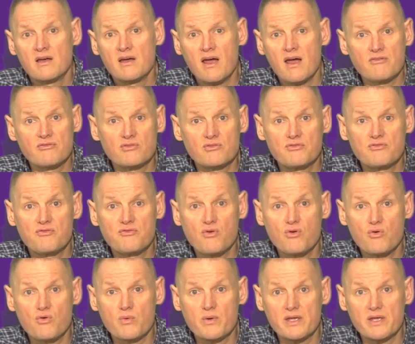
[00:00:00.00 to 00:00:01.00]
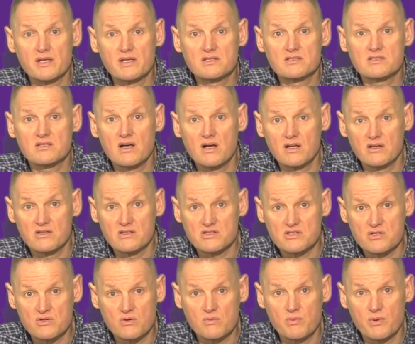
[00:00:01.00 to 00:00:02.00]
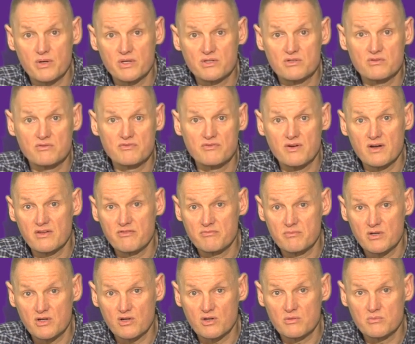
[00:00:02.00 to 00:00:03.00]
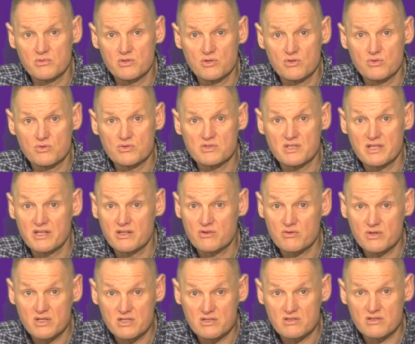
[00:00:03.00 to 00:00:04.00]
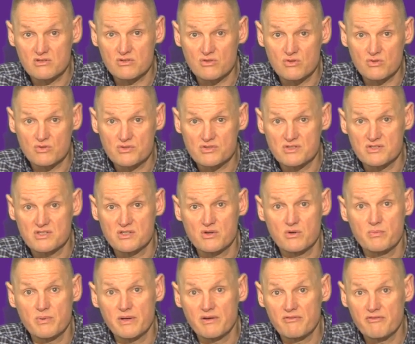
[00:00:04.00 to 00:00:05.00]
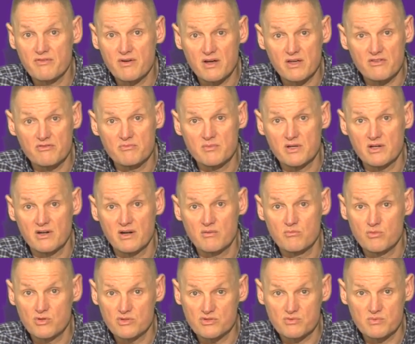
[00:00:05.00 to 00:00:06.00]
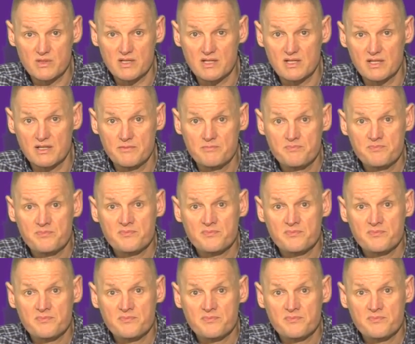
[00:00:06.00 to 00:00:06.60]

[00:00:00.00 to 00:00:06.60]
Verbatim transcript: After four weeks on the 0.25 milligram dose, increase the dose to 0.5 milligram once weekly.